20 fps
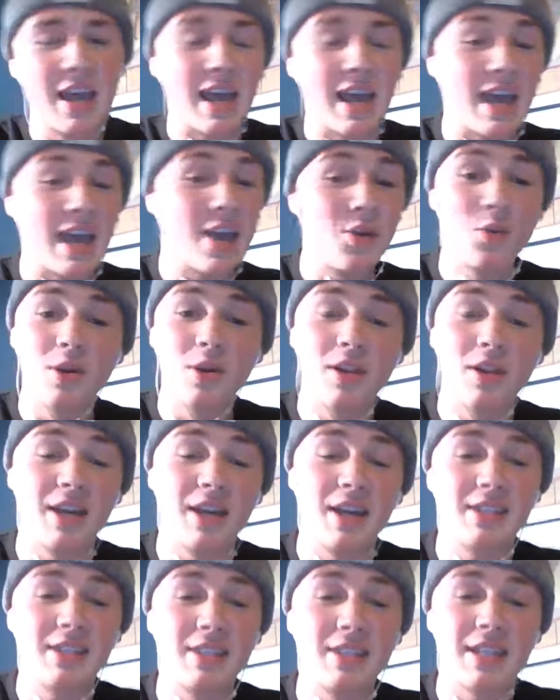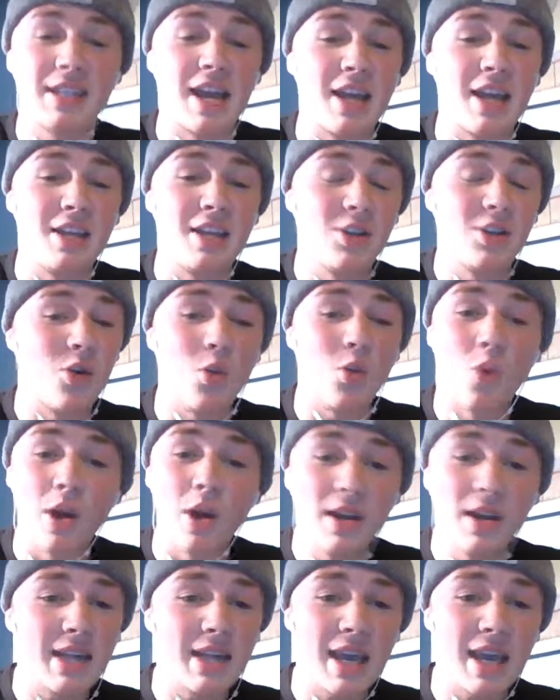And realize is that, you know,
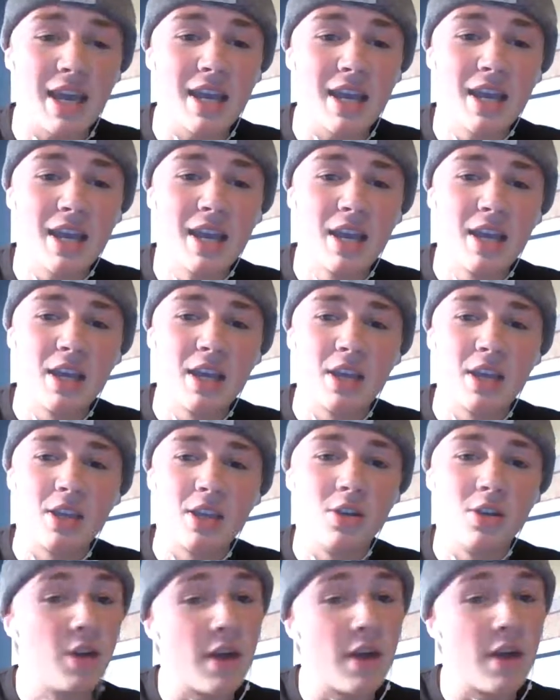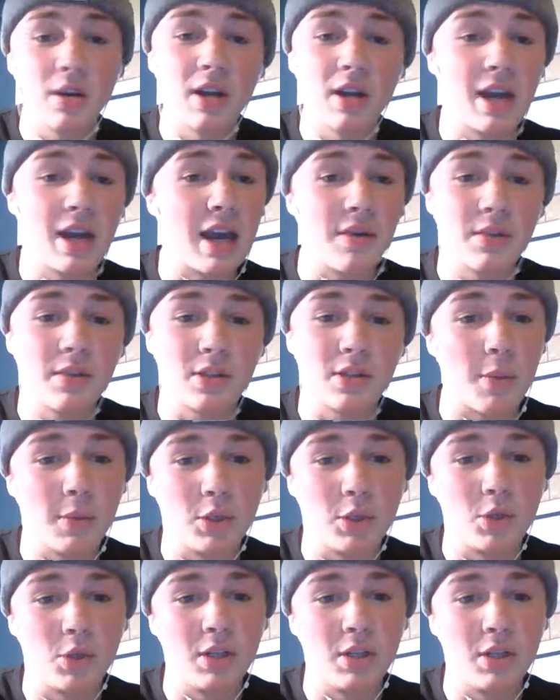one day you're never going to have this
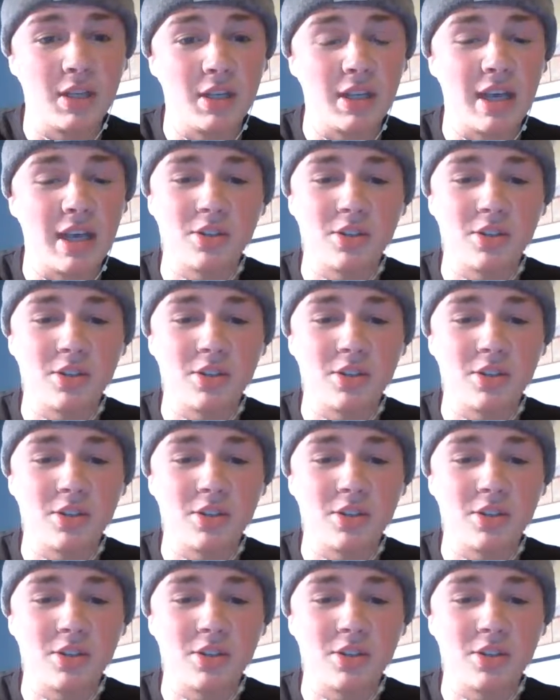opportunity again.